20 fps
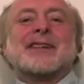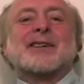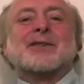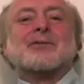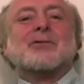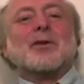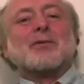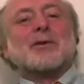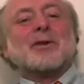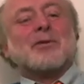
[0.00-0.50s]

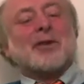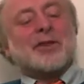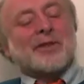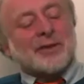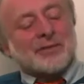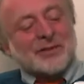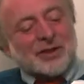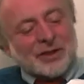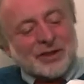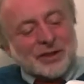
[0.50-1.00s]
What we want
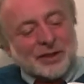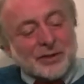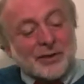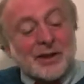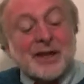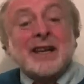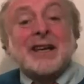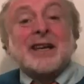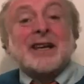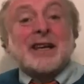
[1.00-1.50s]
them to
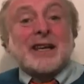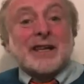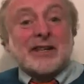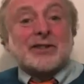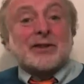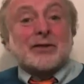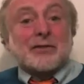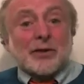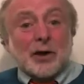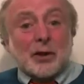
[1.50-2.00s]
do
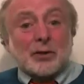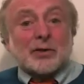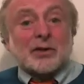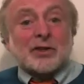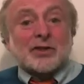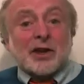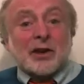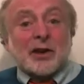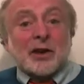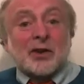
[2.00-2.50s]
is to
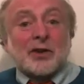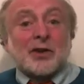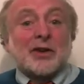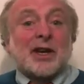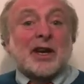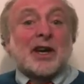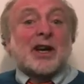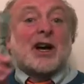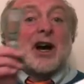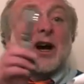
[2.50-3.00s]
focus
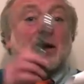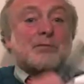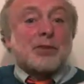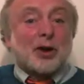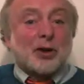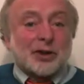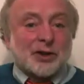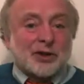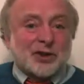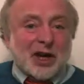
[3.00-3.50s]
on
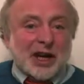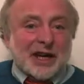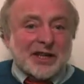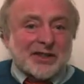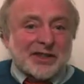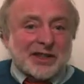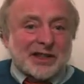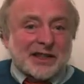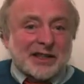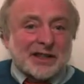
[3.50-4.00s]

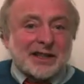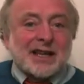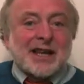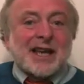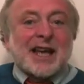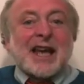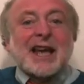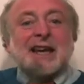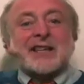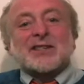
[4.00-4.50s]
apologising,
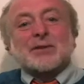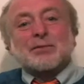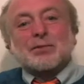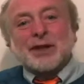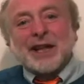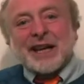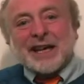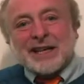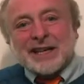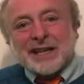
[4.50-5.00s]

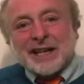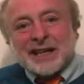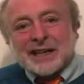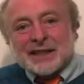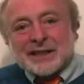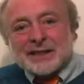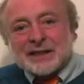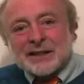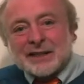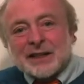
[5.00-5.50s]

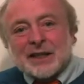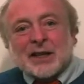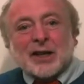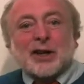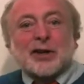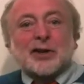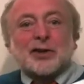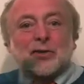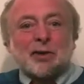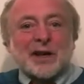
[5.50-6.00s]
explaining,
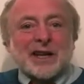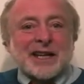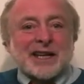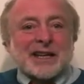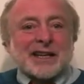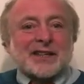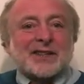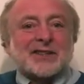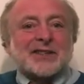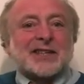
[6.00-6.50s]

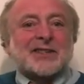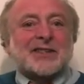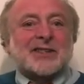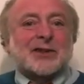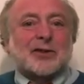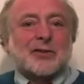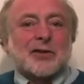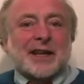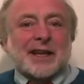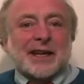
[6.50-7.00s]
agreeing,
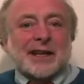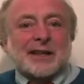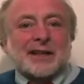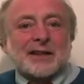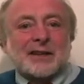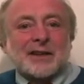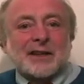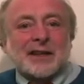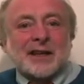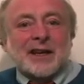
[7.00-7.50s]

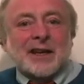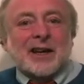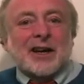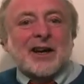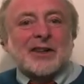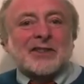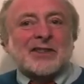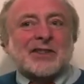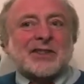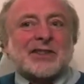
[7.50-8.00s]
disagreeing,
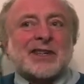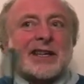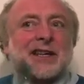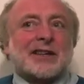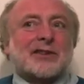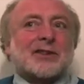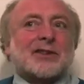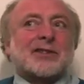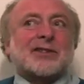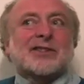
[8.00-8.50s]
and
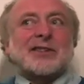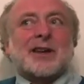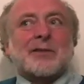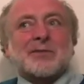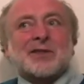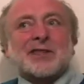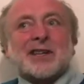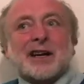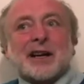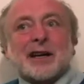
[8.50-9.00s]
seeing that
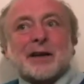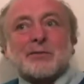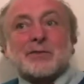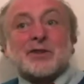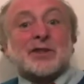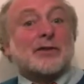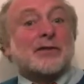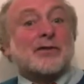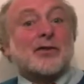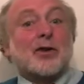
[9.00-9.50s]

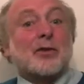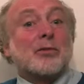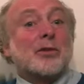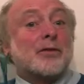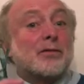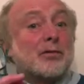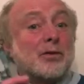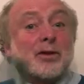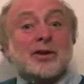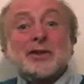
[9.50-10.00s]
sometimes the form
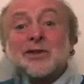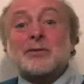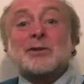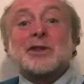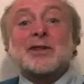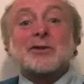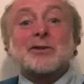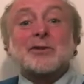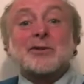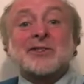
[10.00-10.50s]
of words we
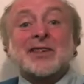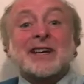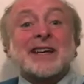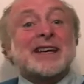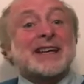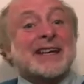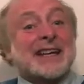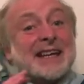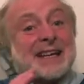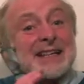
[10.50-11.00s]
use
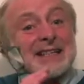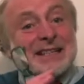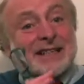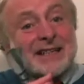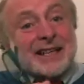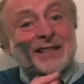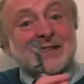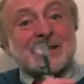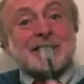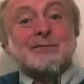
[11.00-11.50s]
is
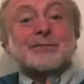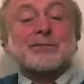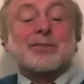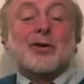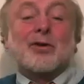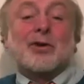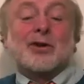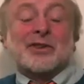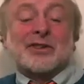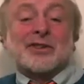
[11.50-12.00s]
less
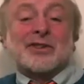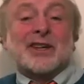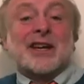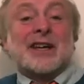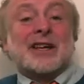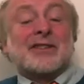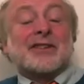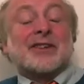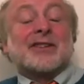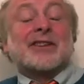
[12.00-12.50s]
important
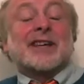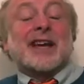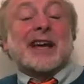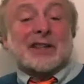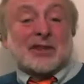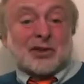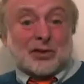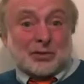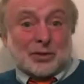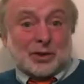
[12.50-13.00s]
than the
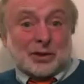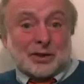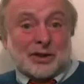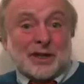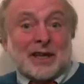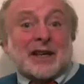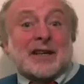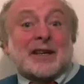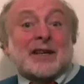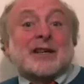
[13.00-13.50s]
actual
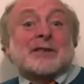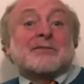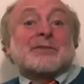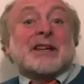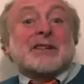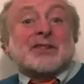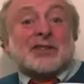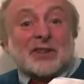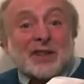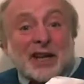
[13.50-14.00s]

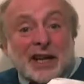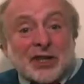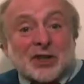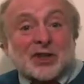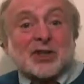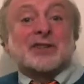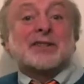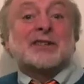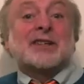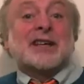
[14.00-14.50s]

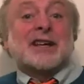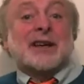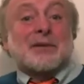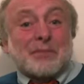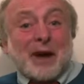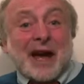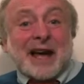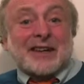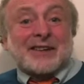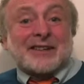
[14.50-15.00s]
intonation
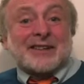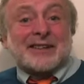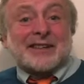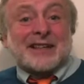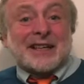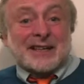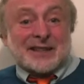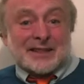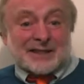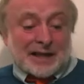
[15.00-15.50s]
pattern
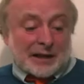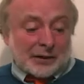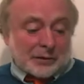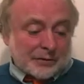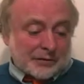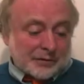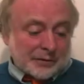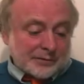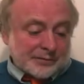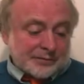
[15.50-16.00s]

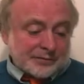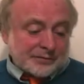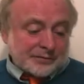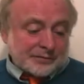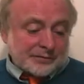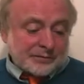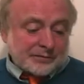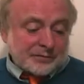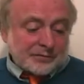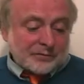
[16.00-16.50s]
itself.
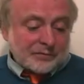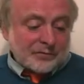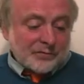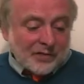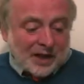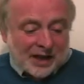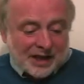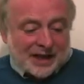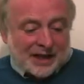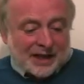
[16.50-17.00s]

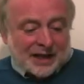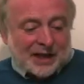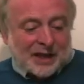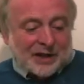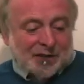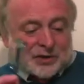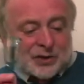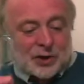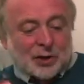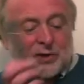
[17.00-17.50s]

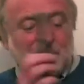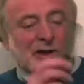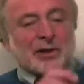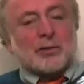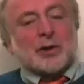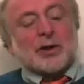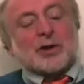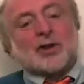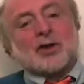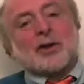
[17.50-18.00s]
During
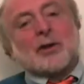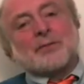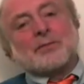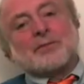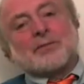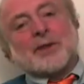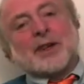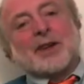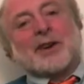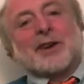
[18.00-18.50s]
the workshop,
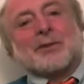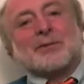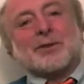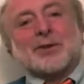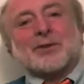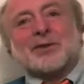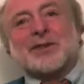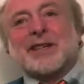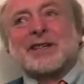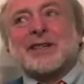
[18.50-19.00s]

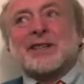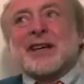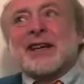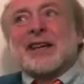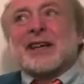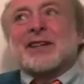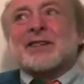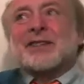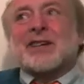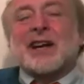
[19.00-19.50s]
you did
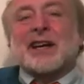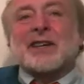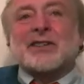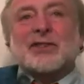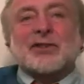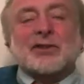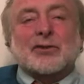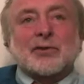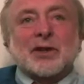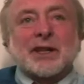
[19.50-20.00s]

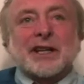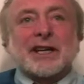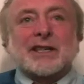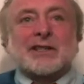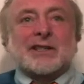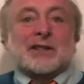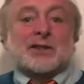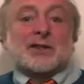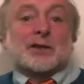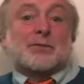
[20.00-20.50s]
tasks
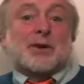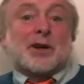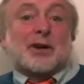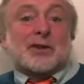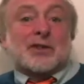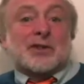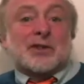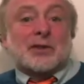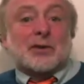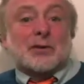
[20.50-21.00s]
related to
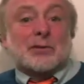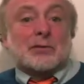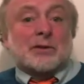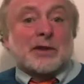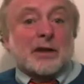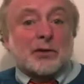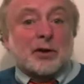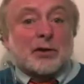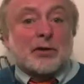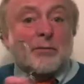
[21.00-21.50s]
part two,
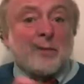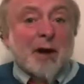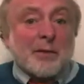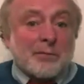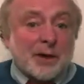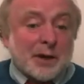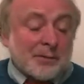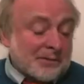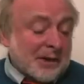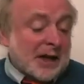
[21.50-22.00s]
if you
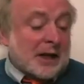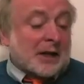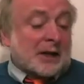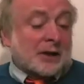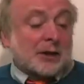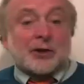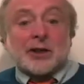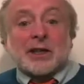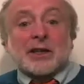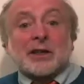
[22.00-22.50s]
remember,
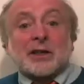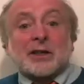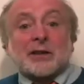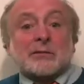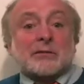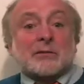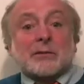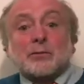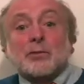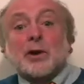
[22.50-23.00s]
looking
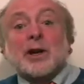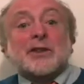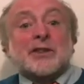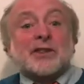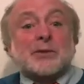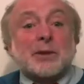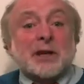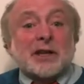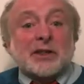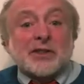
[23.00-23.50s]
at where the
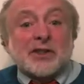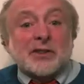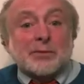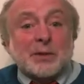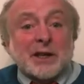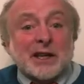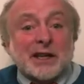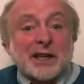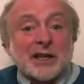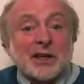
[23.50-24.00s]
speakers are
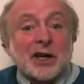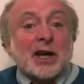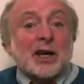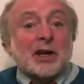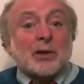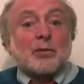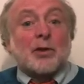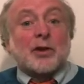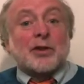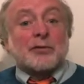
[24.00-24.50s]
speaking,
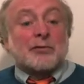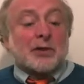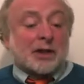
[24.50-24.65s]
what the